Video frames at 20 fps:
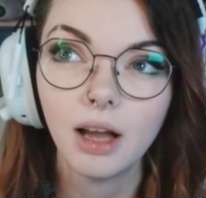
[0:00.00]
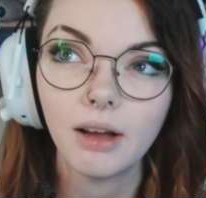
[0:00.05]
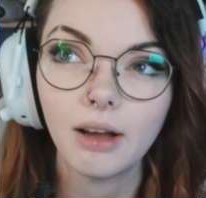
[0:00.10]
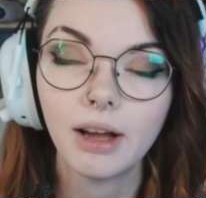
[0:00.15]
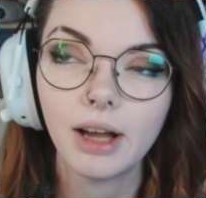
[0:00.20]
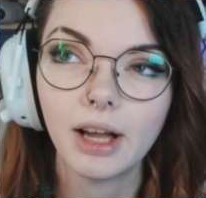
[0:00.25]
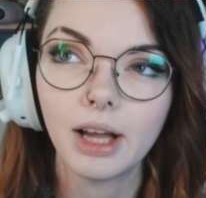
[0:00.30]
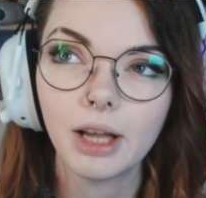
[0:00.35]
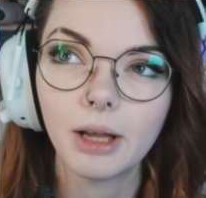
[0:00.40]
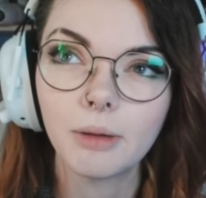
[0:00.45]

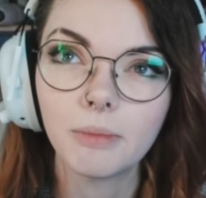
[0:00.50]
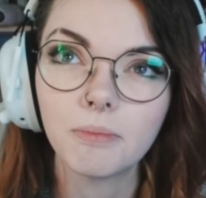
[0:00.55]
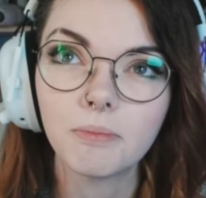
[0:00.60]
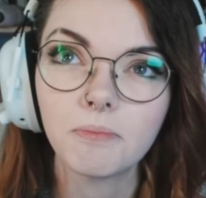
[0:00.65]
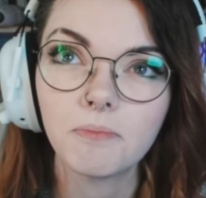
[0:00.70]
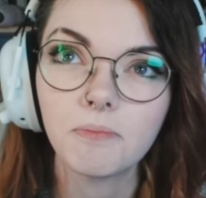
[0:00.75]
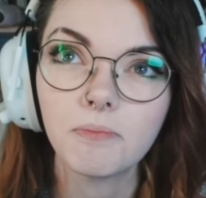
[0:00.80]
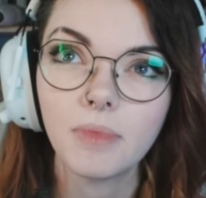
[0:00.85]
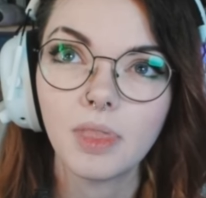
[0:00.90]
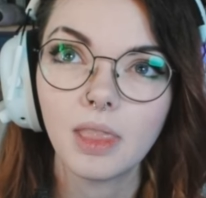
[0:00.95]

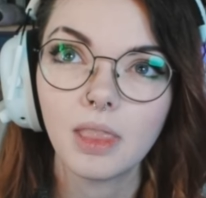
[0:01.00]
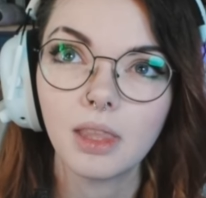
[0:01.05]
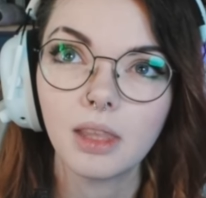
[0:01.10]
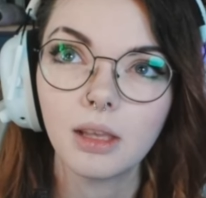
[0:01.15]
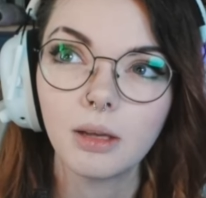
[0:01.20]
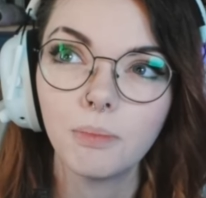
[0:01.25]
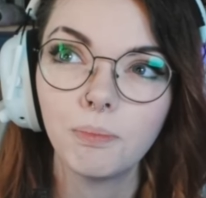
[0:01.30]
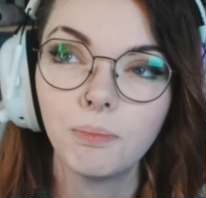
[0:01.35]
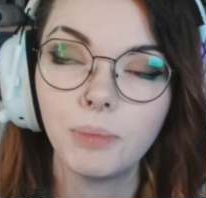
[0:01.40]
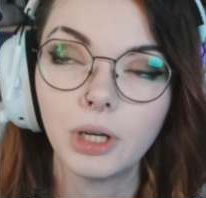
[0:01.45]

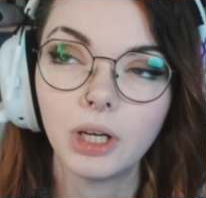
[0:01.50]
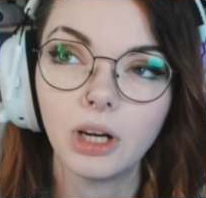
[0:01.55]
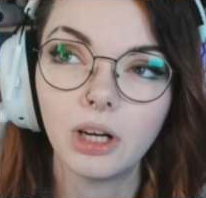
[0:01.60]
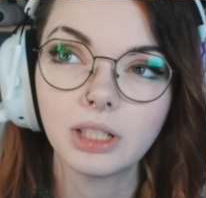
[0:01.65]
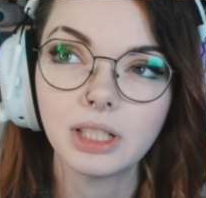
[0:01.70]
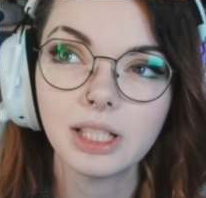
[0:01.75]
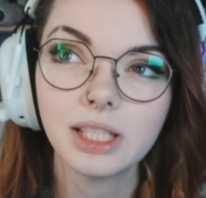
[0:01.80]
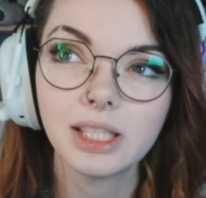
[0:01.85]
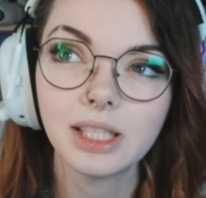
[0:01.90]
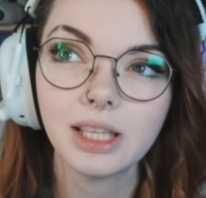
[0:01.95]
But
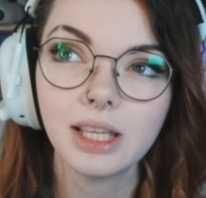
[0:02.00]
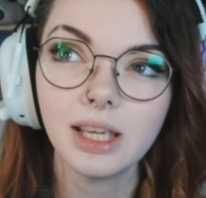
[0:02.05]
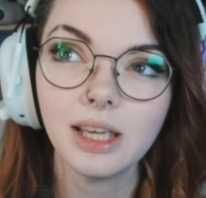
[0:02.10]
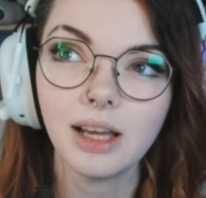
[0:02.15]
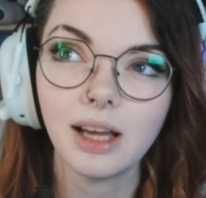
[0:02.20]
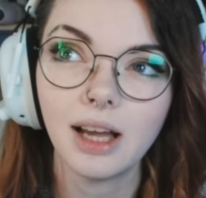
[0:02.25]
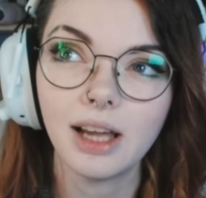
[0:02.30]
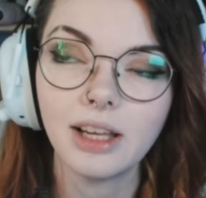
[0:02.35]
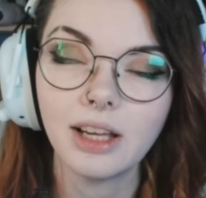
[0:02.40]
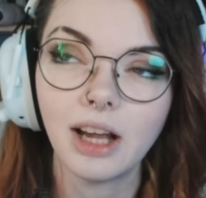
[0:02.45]
honestly,
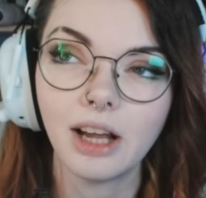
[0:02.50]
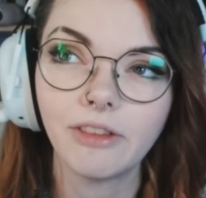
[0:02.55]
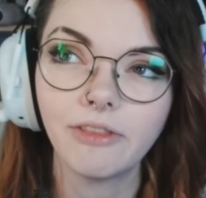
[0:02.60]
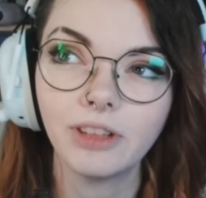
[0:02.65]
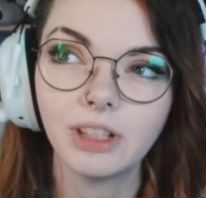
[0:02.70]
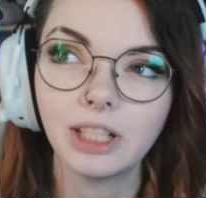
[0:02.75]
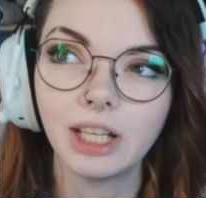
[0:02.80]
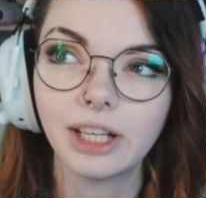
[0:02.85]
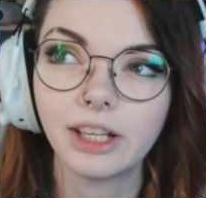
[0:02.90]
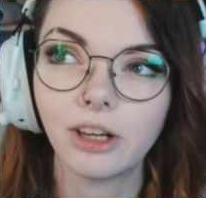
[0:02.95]
I
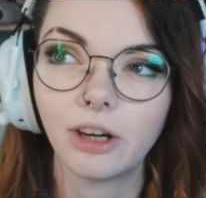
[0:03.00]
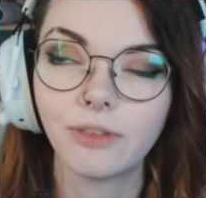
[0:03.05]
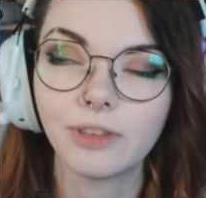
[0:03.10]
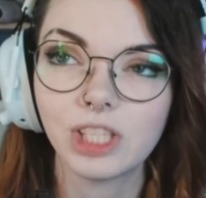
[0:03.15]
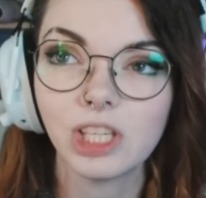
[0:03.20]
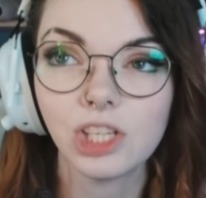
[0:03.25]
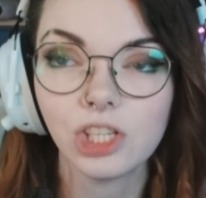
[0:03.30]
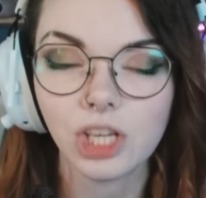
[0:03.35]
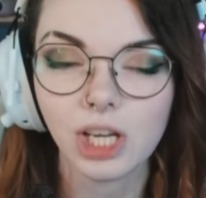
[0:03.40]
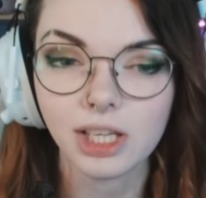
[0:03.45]
feel like
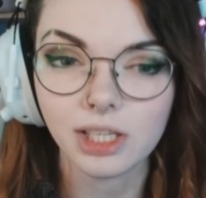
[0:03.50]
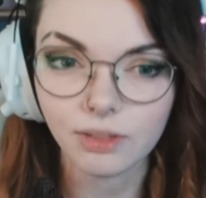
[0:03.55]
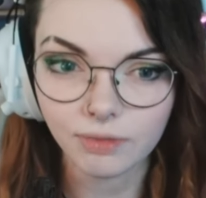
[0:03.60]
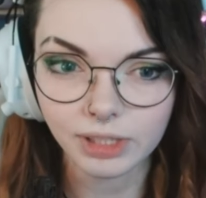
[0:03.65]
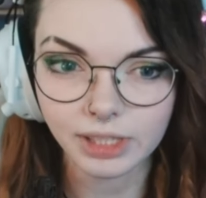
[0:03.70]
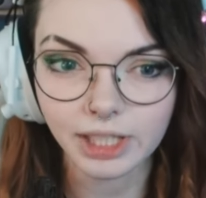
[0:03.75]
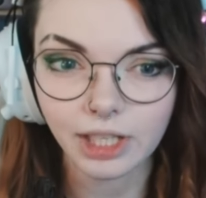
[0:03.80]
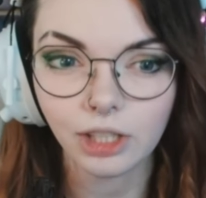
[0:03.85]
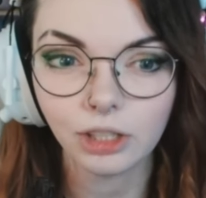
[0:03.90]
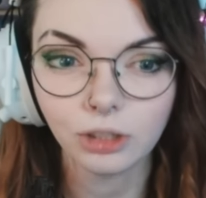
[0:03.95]
obviously she hasn't
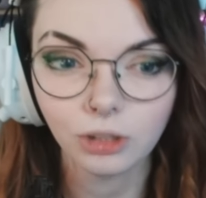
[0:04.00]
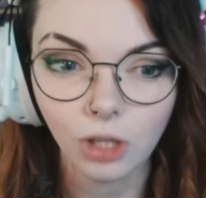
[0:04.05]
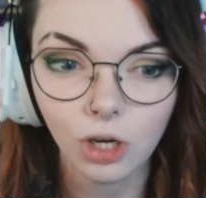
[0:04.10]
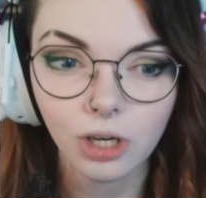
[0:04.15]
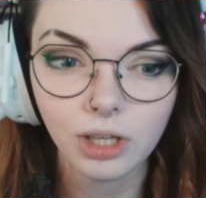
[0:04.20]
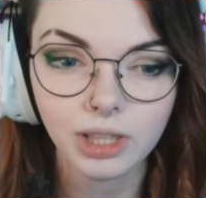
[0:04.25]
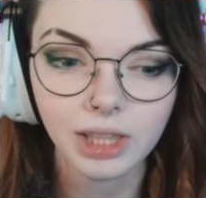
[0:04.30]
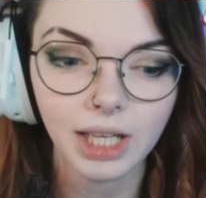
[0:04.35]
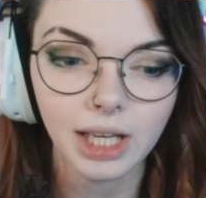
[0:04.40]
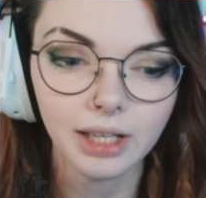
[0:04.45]
really
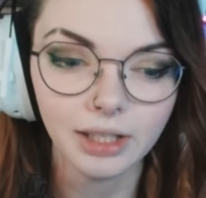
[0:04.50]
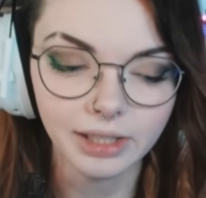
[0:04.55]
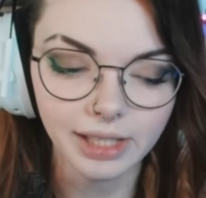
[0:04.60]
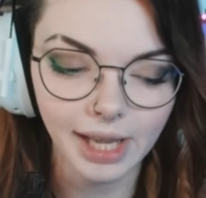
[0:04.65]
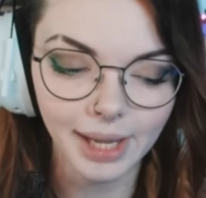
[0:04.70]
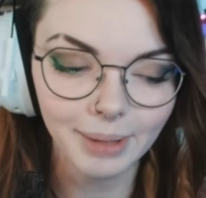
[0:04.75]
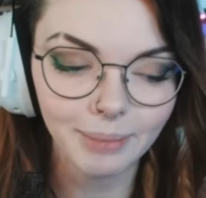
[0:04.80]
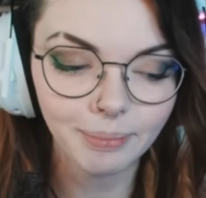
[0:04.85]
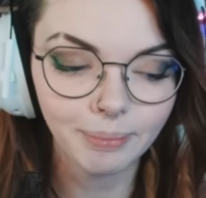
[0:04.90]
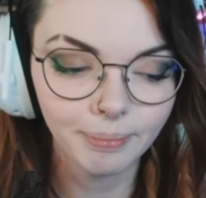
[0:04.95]
unlocked that
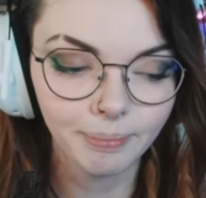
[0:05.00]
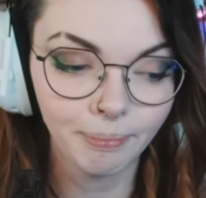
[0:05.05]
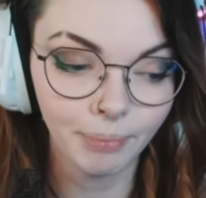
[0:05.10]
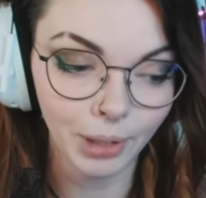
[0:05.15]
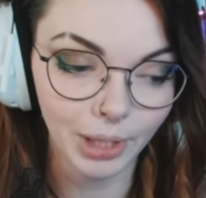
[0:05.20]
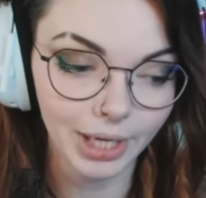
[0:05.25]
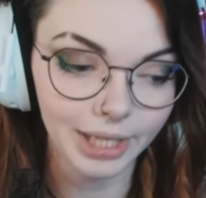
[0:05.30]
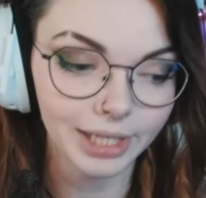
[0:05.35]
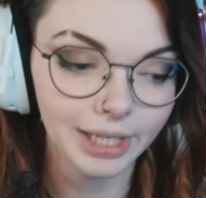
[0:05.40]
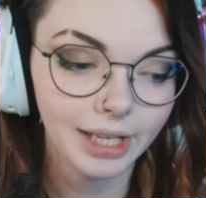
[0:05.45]
yet,
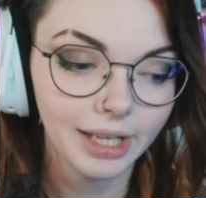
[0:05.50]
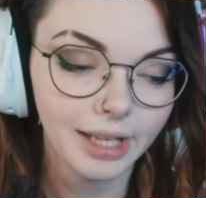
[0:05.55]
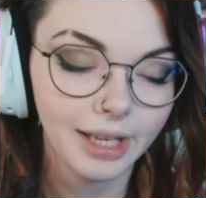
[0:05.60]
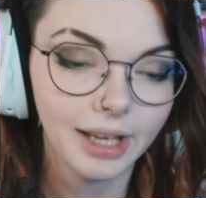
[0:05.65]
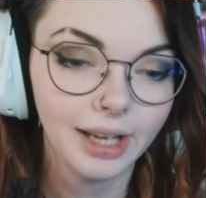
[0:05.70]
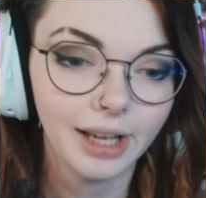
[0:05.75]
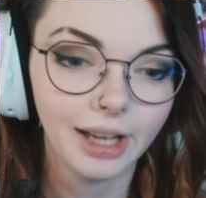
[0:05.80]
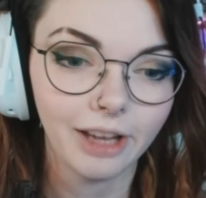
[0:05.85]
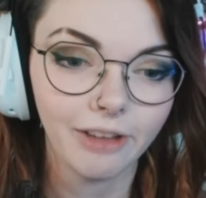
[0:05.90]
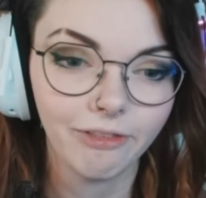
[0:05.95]
but
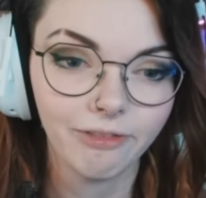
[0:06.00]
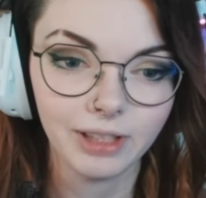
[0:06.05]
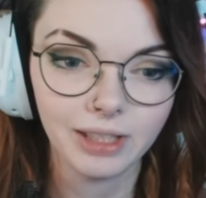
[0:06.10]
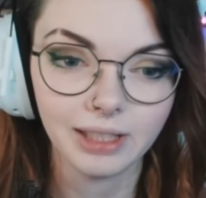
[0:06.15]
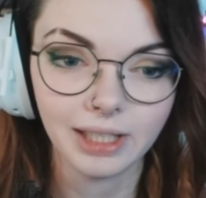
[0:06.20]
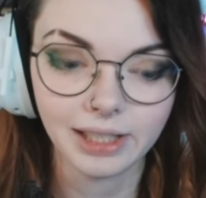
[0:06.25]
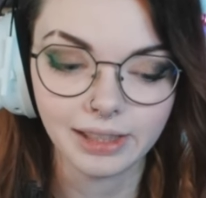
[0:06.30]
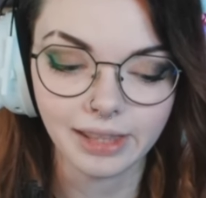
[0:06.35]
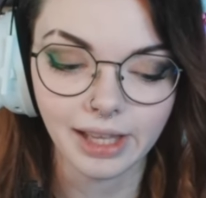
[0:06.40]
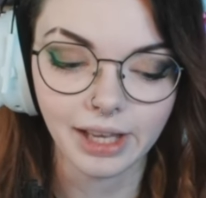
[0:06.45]
I feel
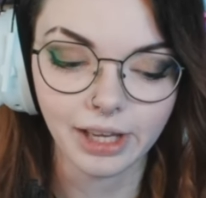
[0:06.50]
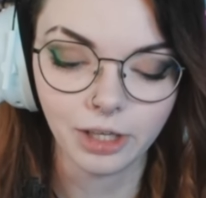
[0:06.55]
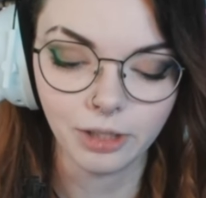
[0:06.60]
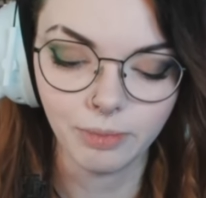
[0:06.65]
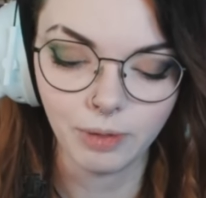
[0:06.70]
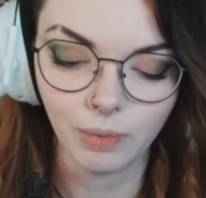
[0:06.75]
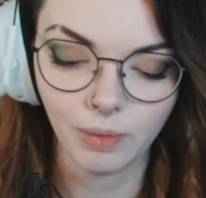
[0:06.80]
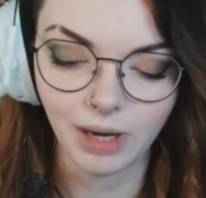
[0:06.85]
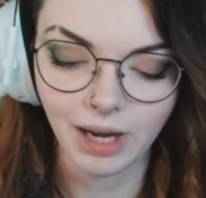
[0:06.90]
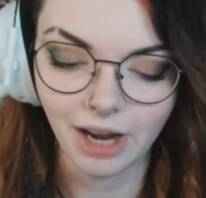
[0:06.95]
like that could
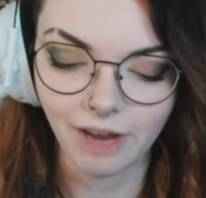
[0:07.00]
be why.